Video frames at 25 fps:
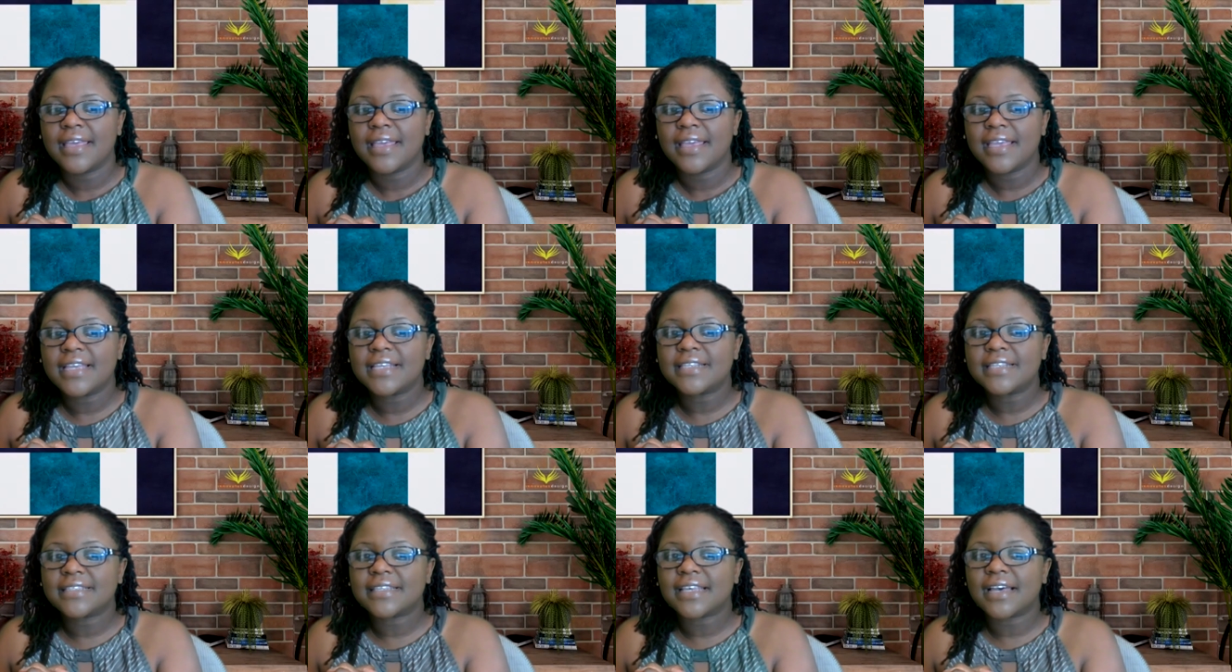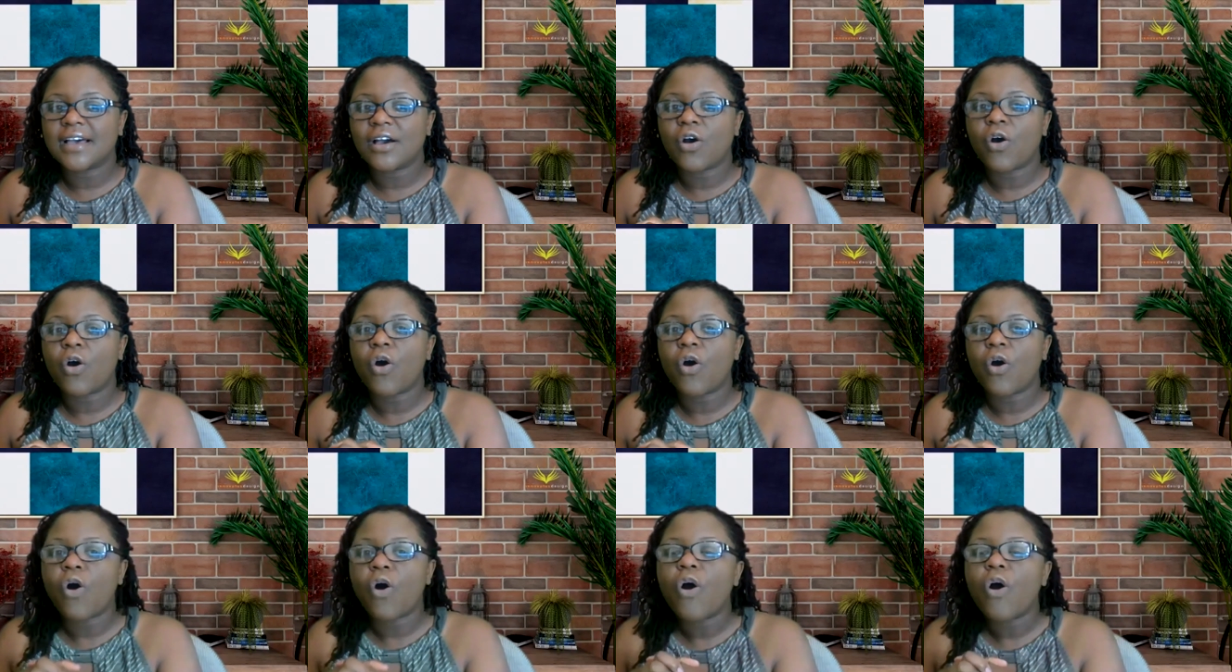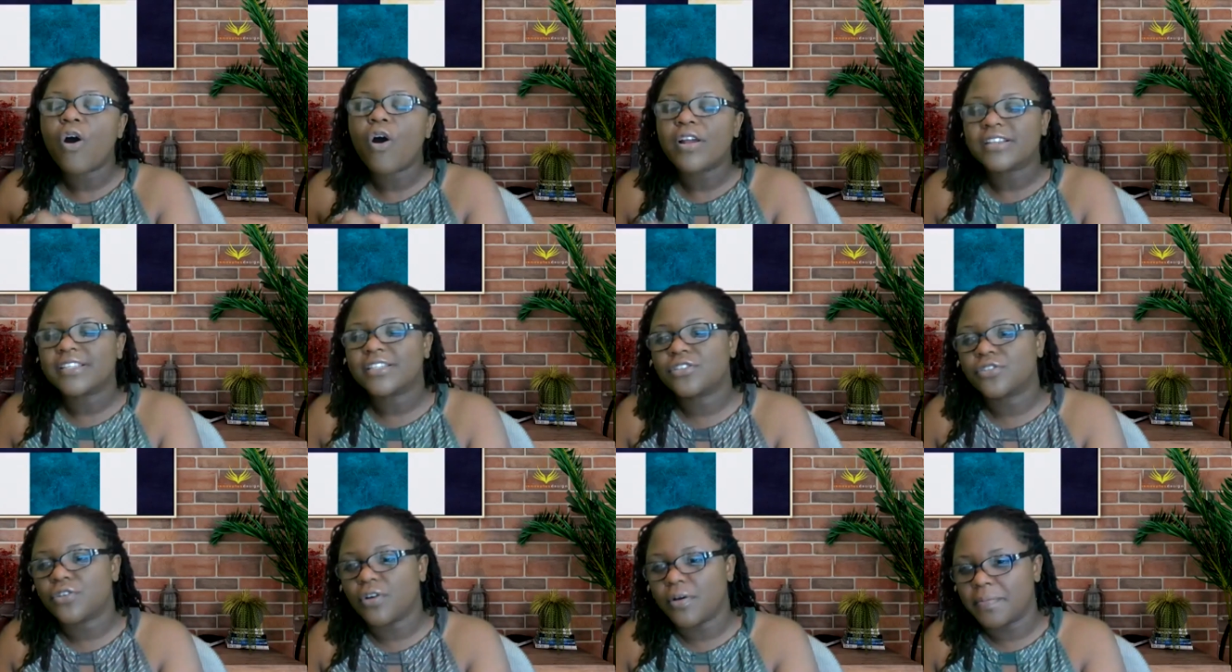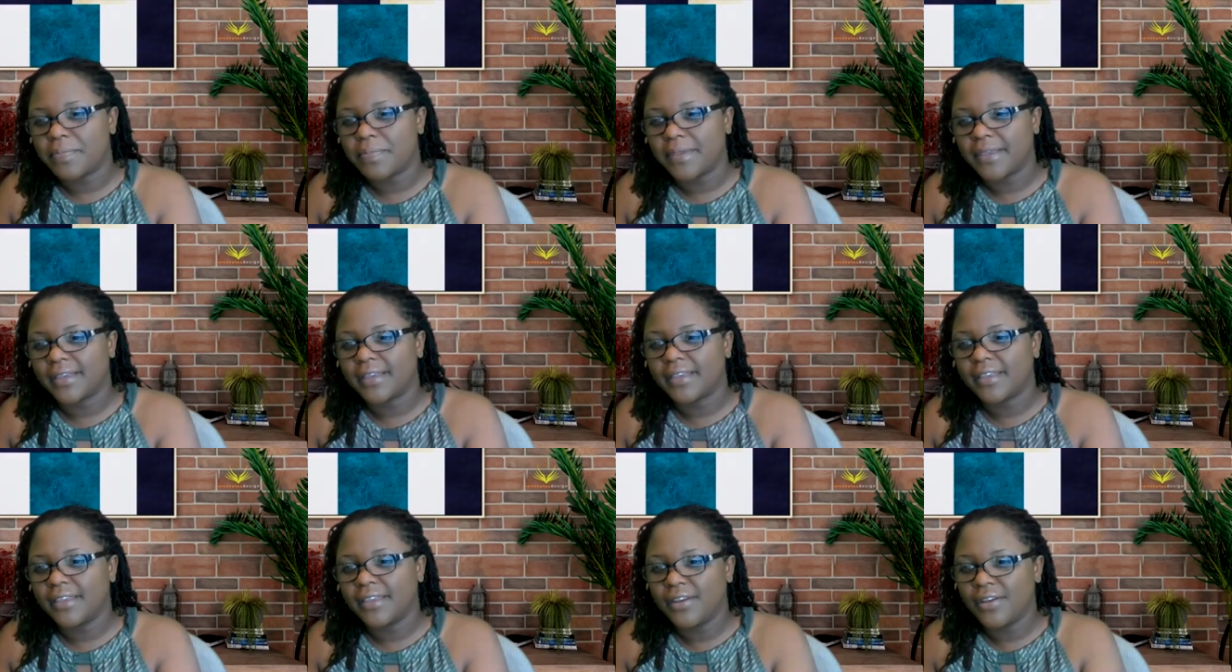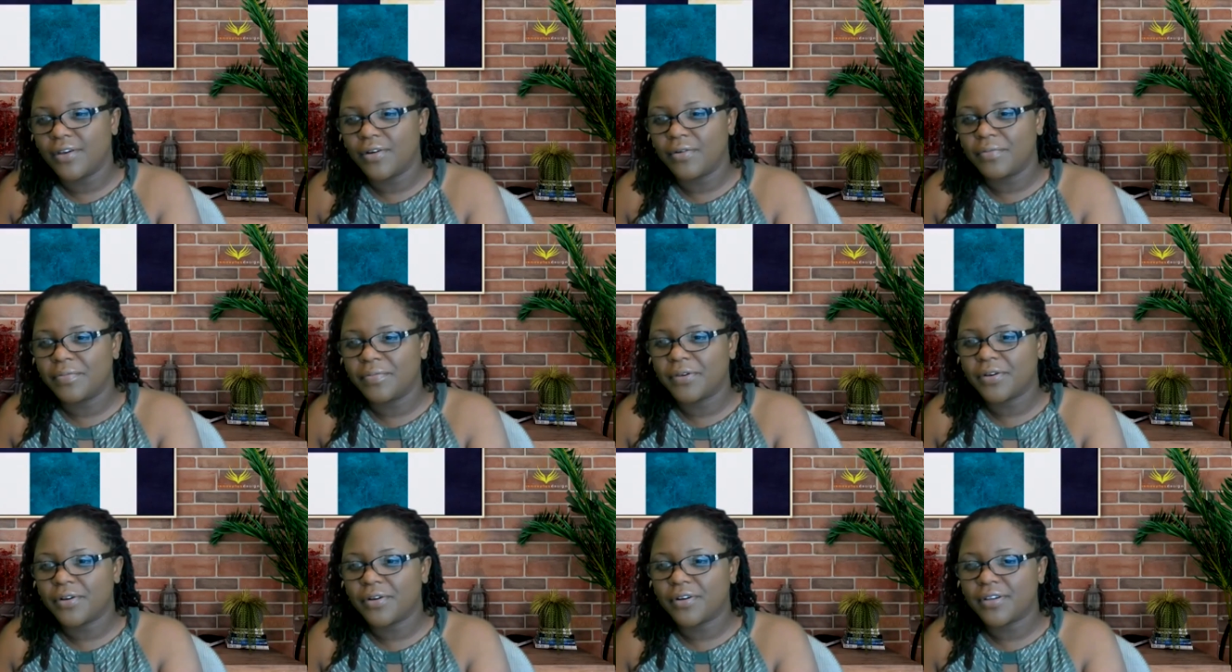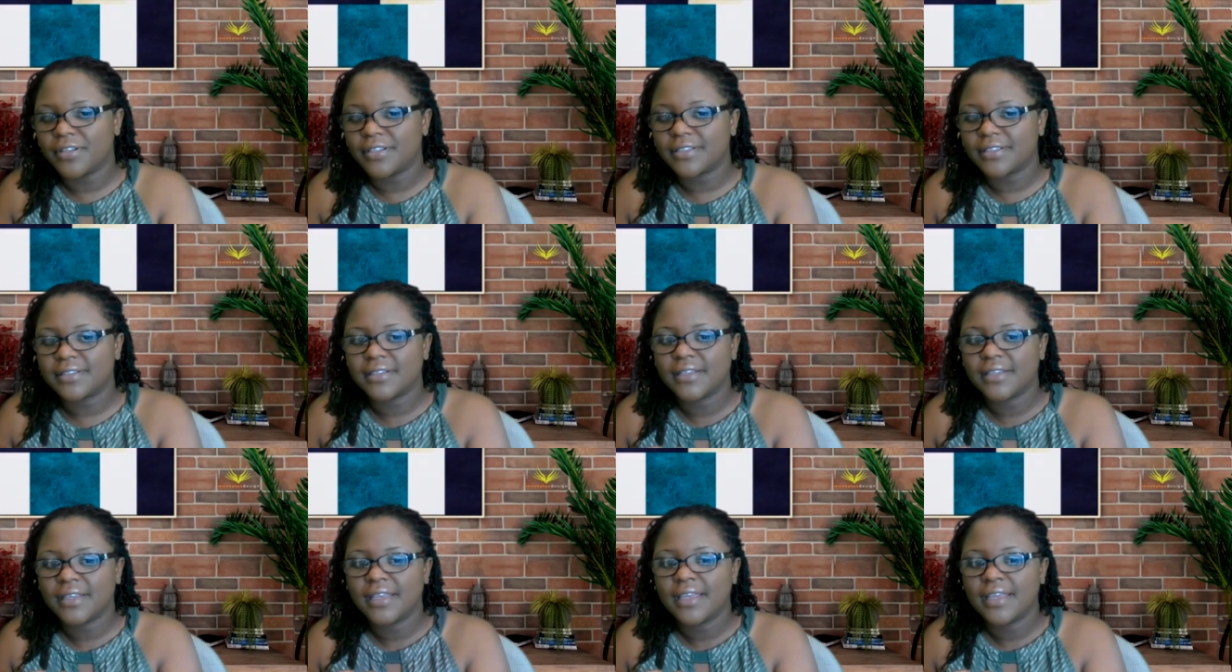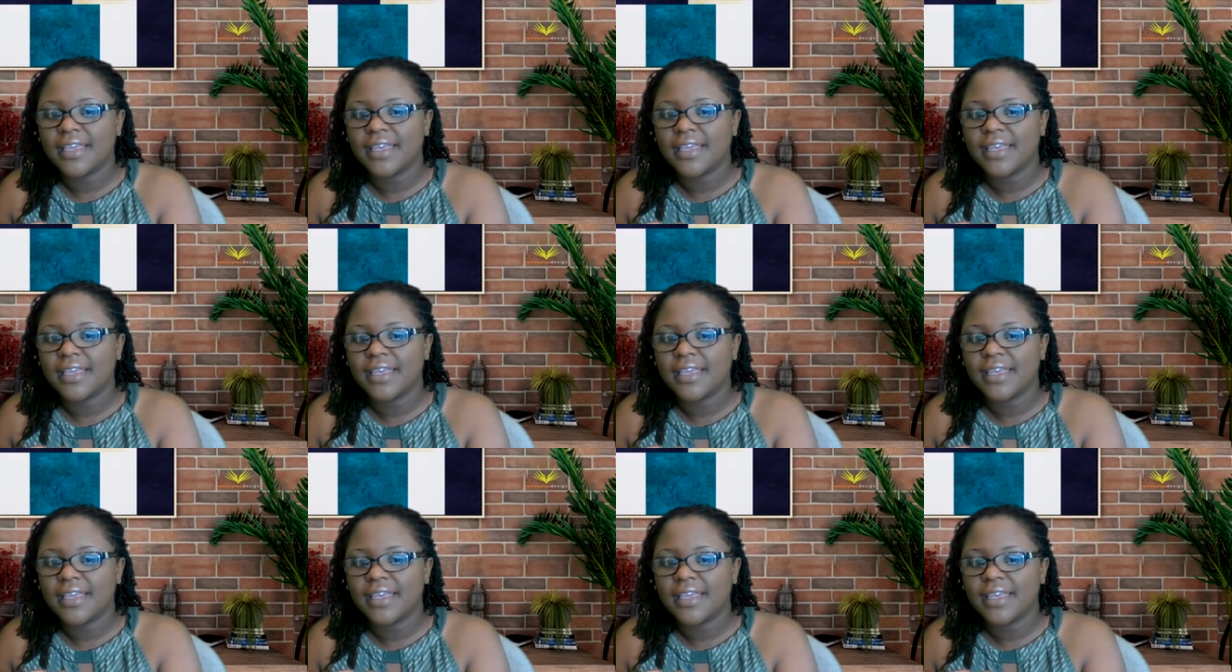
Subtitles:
is a hot topic, because